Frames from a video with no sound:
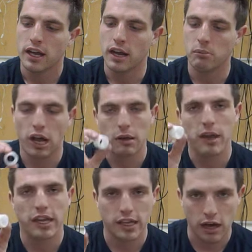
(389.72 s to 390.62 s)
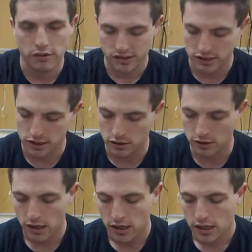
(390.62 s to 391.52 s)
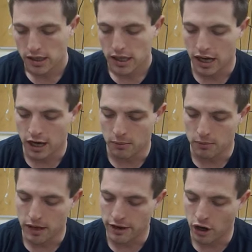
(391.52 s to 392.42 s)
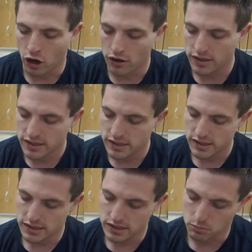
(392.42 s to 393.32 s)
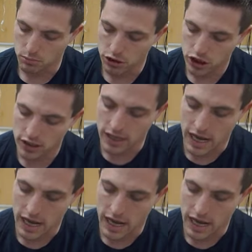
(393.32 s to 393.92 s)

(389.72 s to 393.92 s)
probably make it out of steel. And all this is to push on the